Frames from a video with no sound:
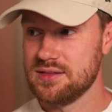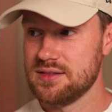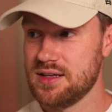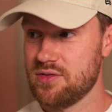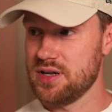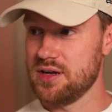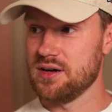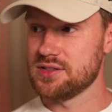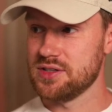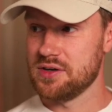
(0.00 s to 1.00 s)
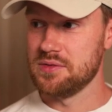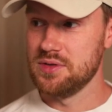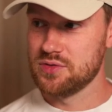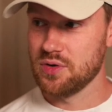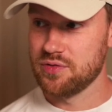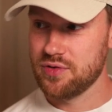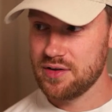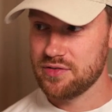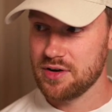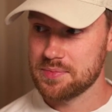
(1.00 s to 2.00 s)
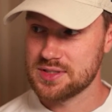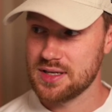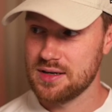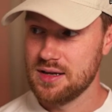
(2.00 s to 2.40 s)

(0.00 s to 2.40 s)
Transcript: There really are. So you've gone 35%